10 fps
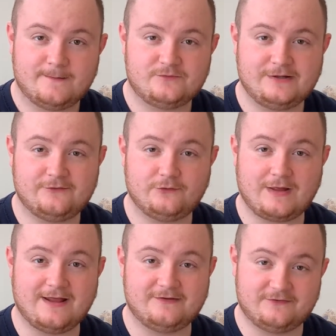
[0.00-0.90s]
Jesus,
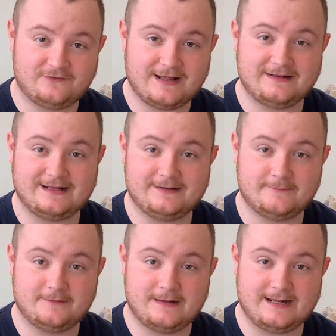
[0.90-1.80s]
as it said
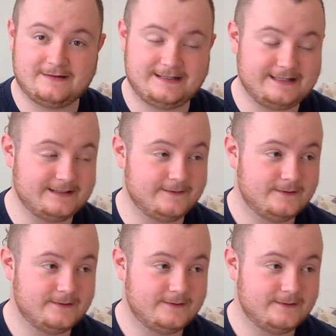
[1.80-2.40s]
in the